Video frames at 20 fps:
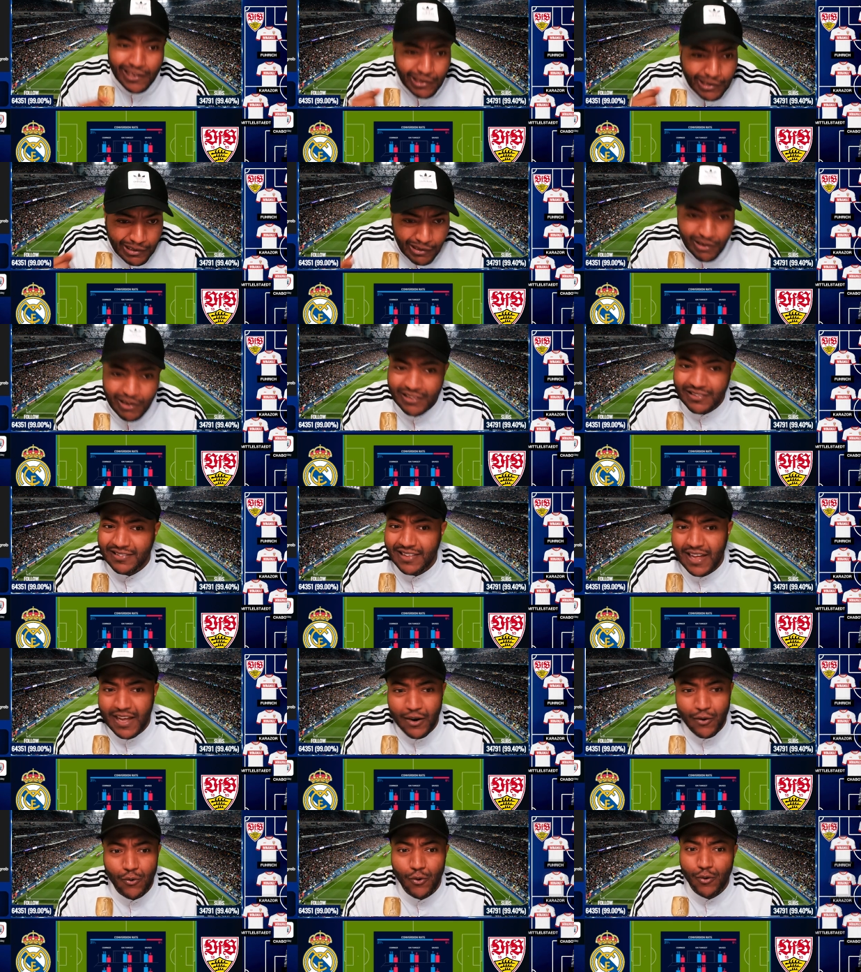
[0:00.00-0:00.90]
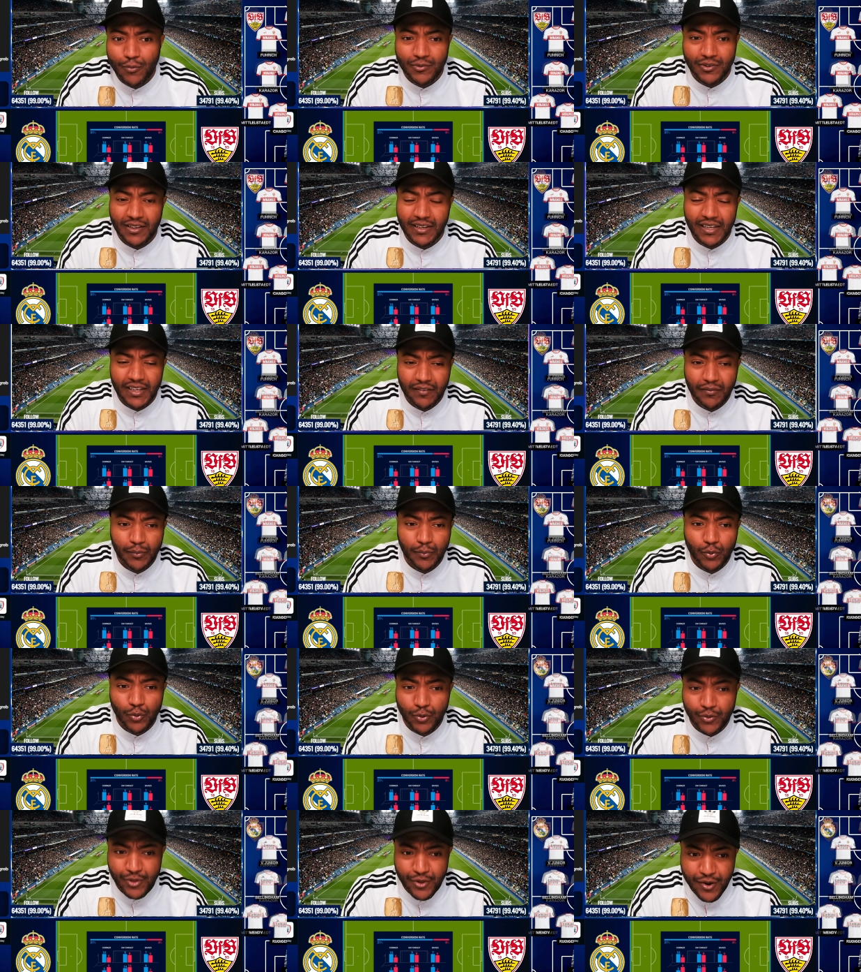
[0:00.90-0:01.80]
lost at home to
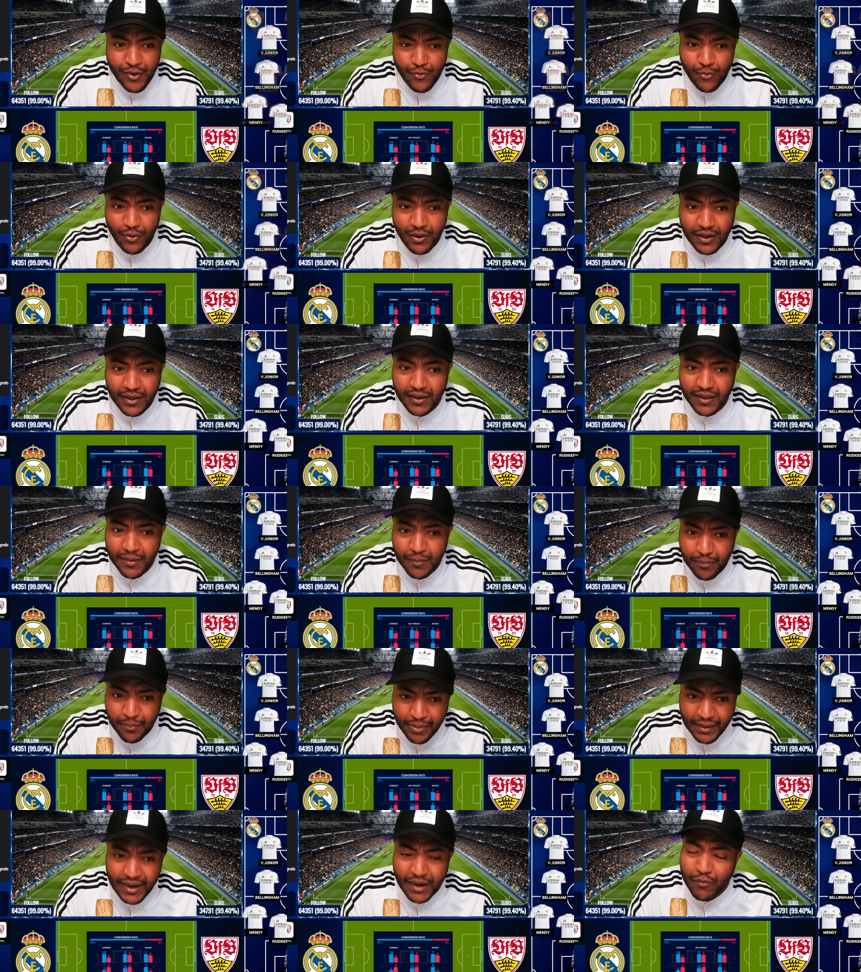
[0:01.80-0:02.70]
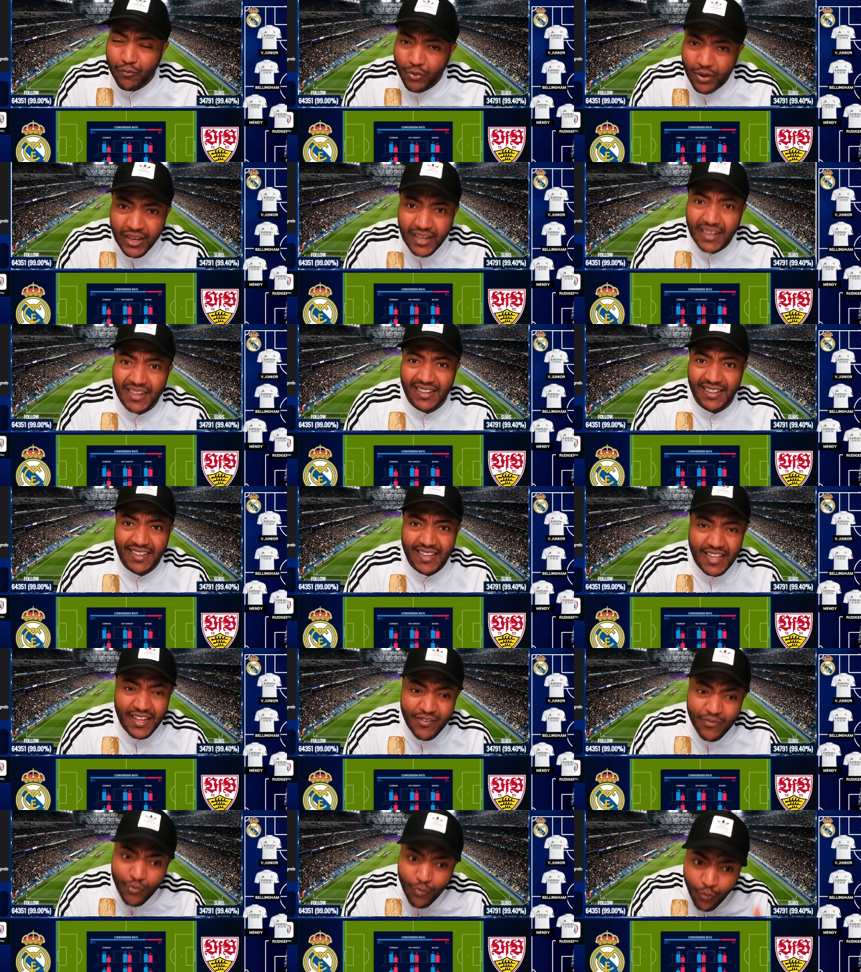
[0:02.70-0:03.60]
Liverpool 3 1, and Bayern Munich
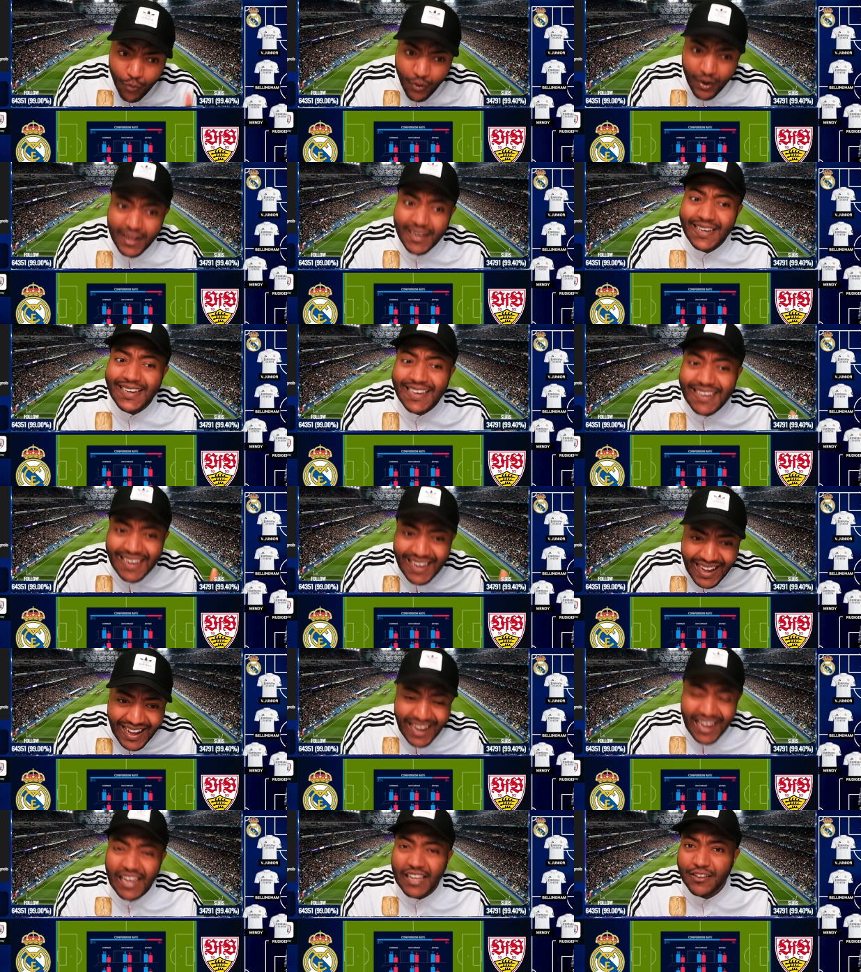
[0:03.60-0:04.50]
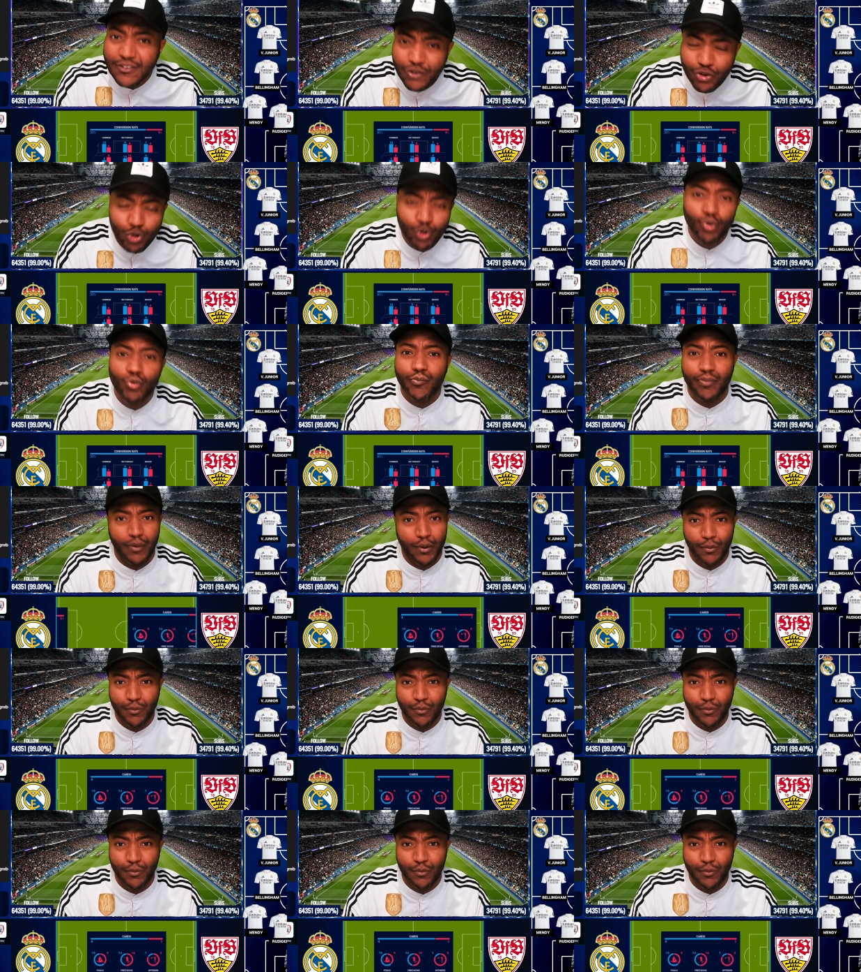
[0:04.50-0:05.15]
have won 9 2.